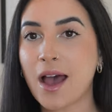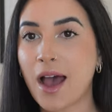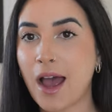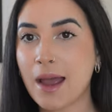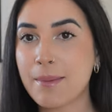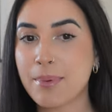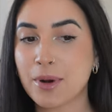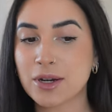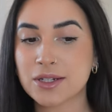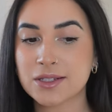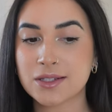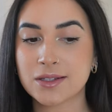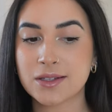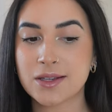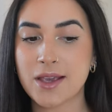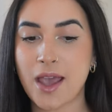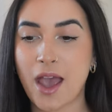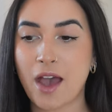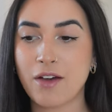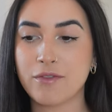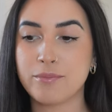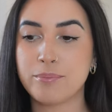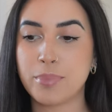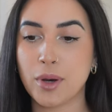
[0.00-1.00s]
I personally
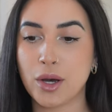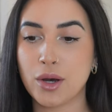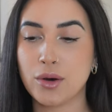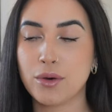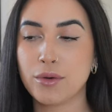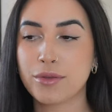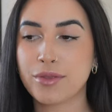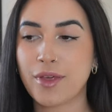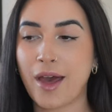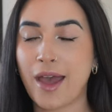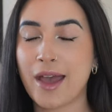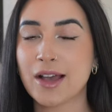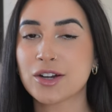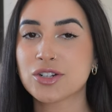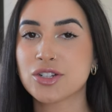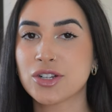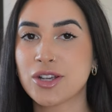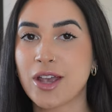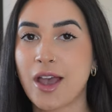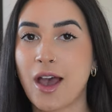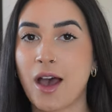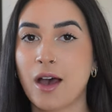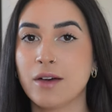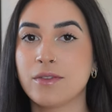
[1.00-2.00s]
have both. I
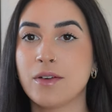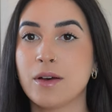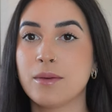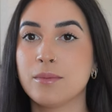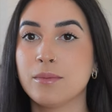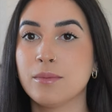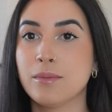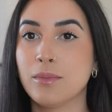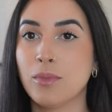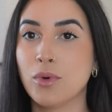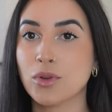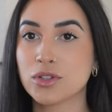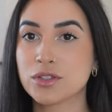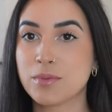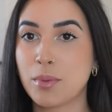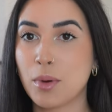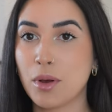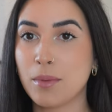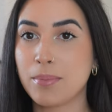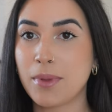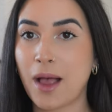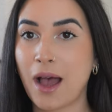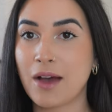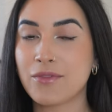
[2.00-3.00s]
actually have
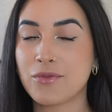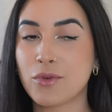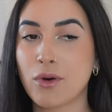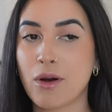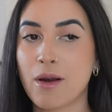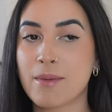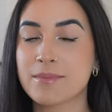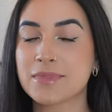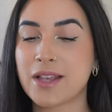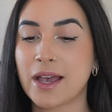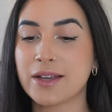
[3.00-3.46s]
multiple platforms.